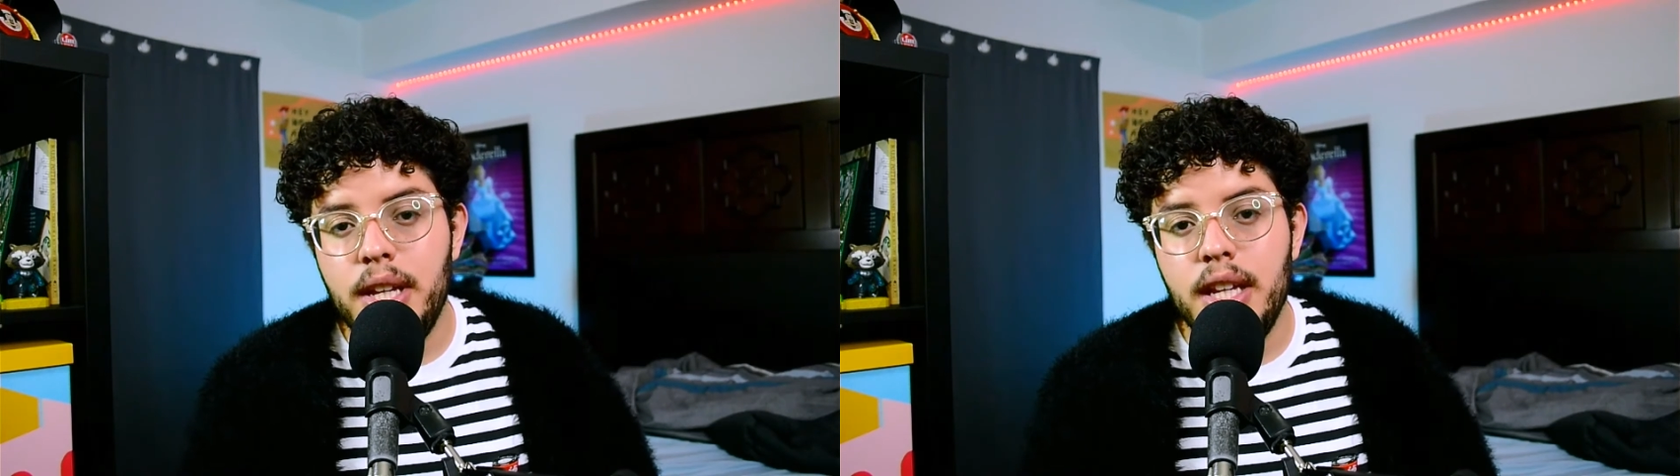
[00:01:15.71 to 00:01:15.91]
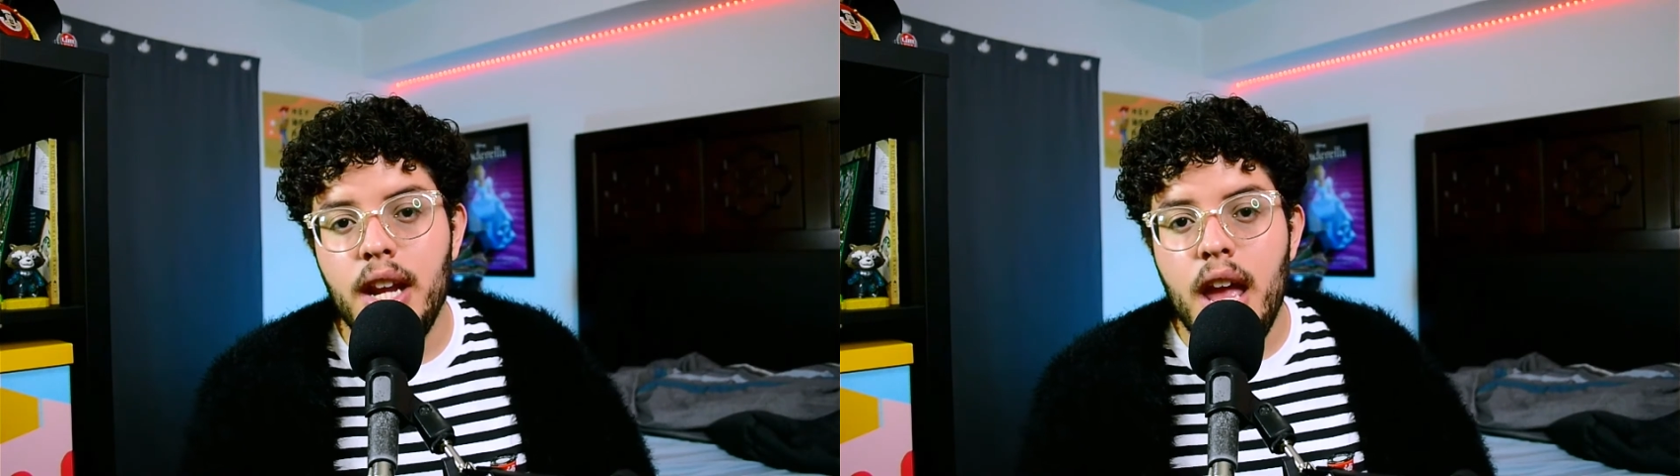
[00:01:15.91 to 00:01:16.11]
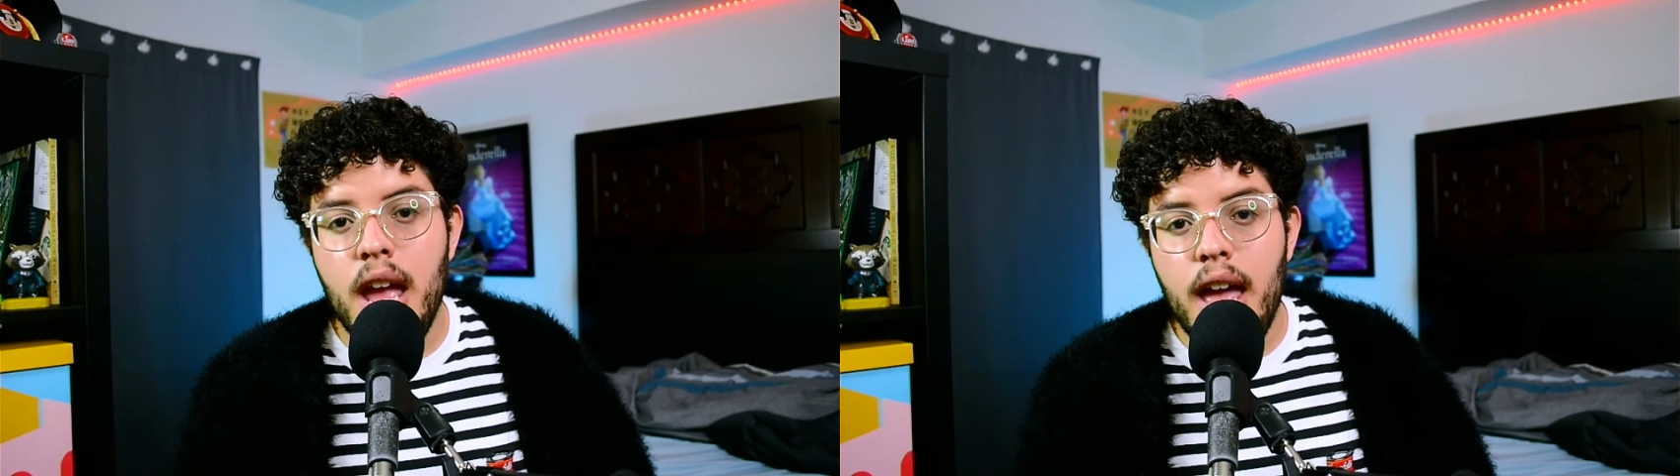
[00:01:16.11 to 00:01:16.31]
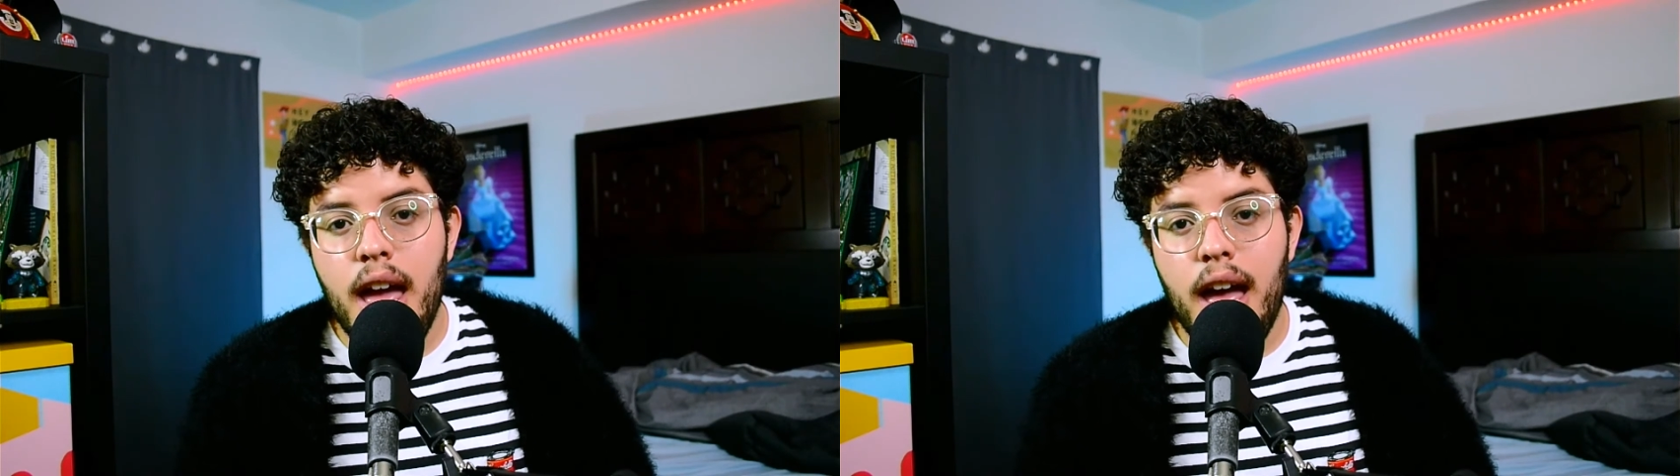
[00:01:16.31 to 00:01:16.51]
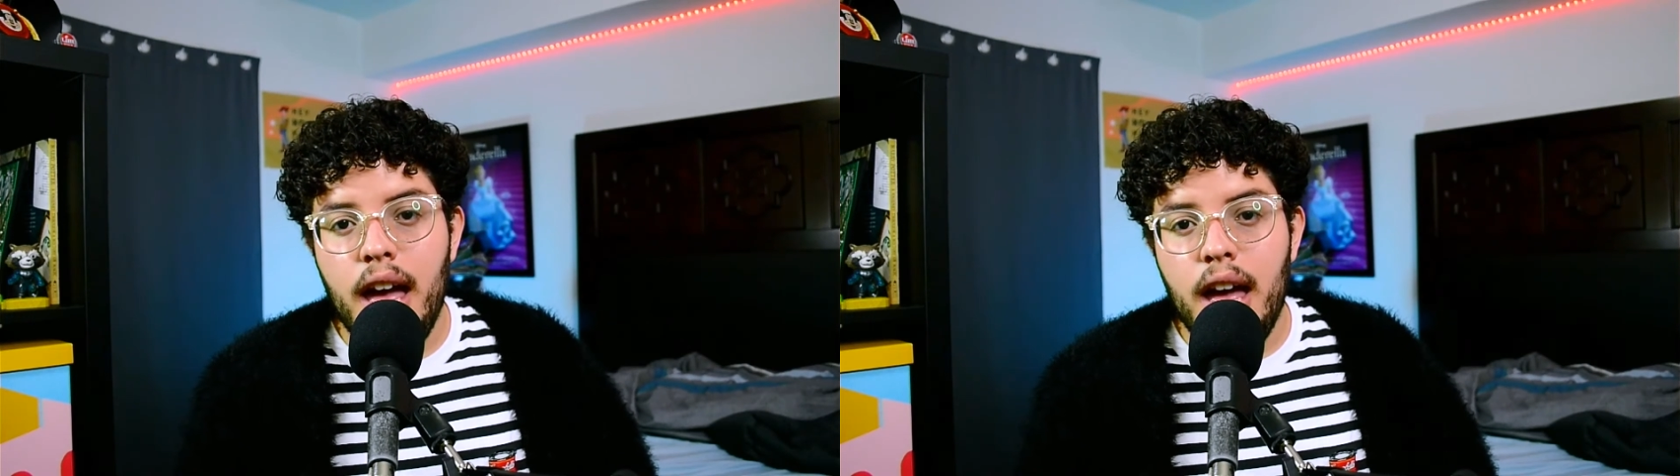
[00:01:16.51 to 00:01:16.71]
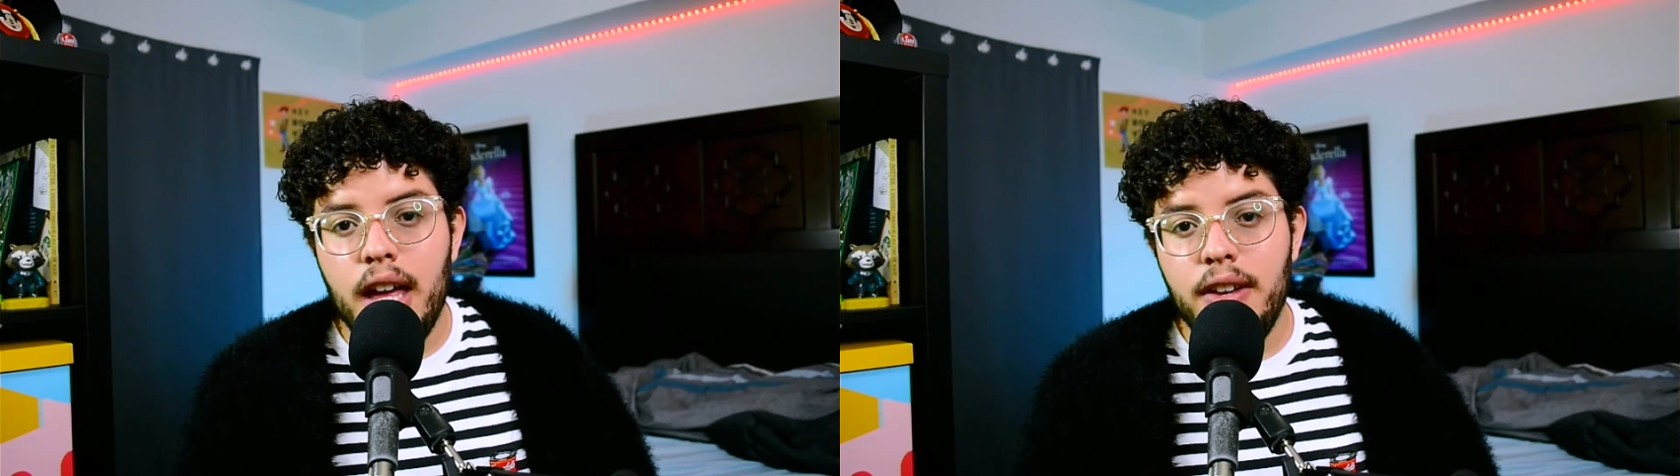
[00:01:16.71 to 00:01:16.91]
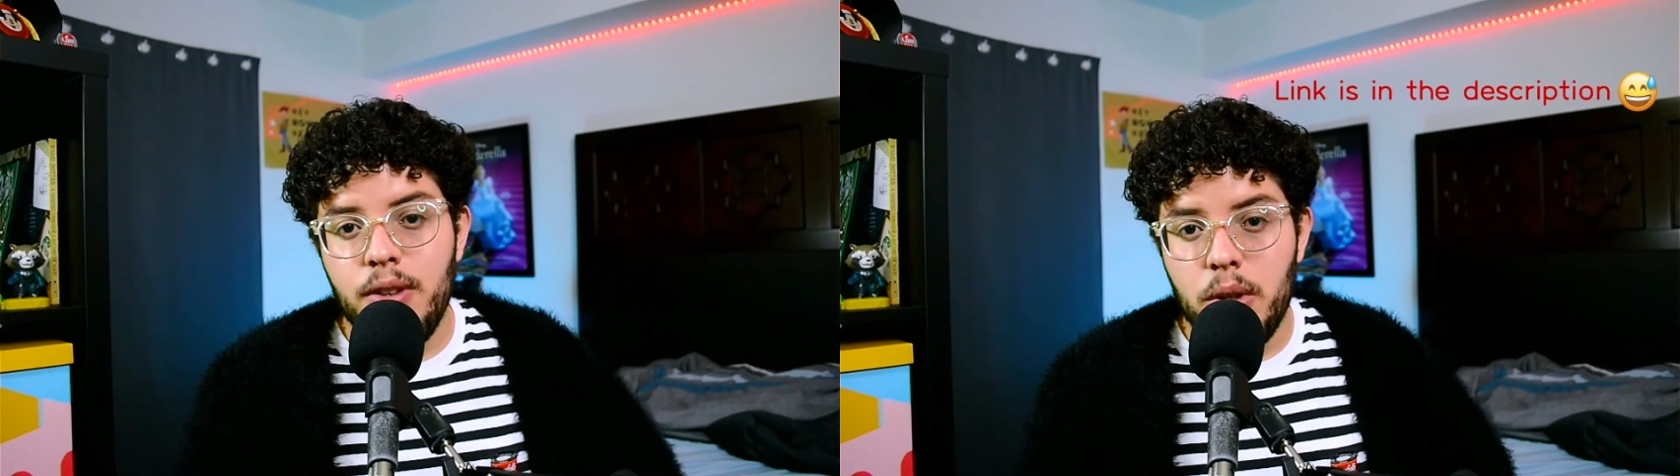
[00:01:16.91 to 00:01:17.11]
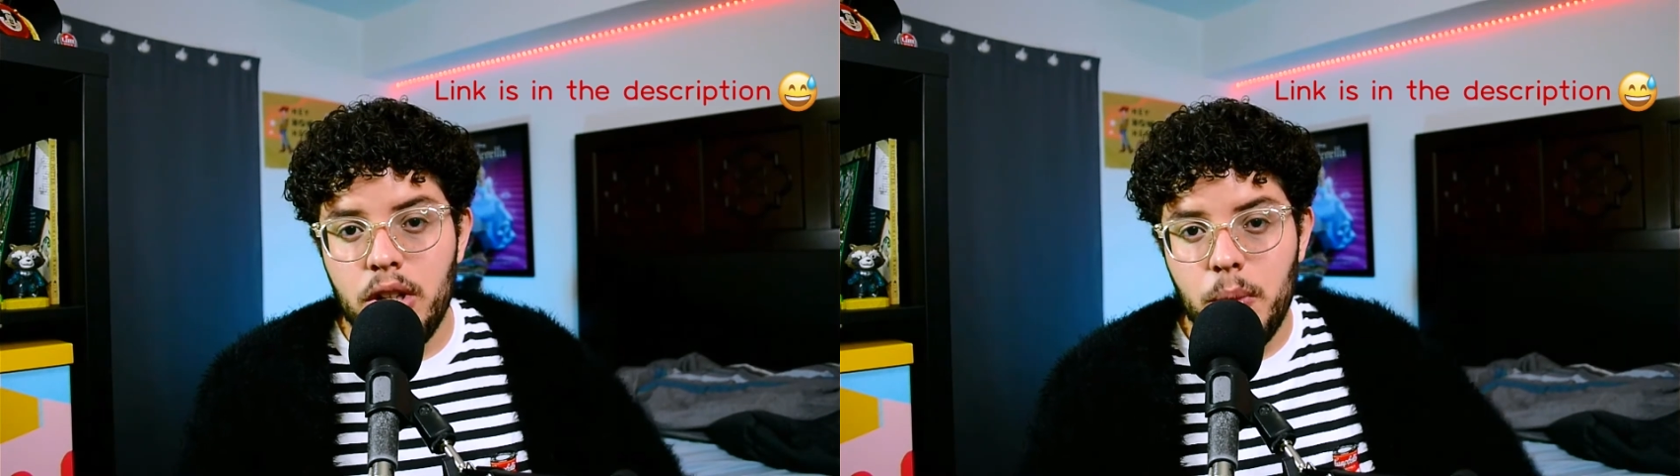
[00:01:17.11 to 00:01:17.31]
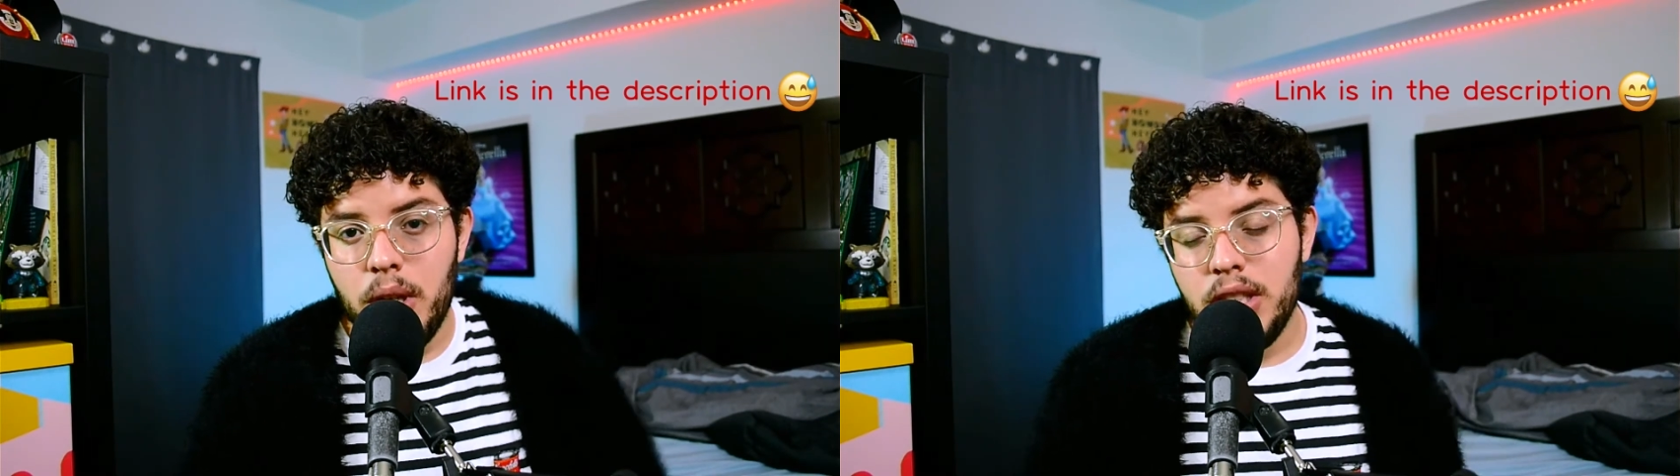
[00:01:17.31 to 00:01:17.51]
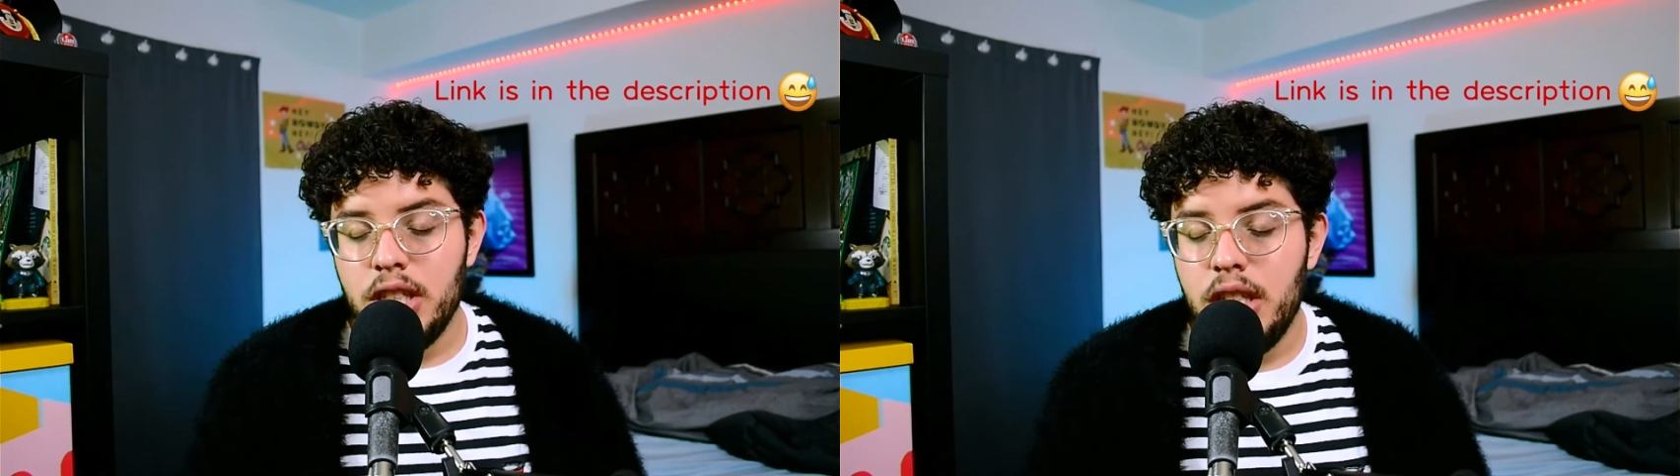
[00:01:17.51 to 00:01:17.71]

If you want to watch it,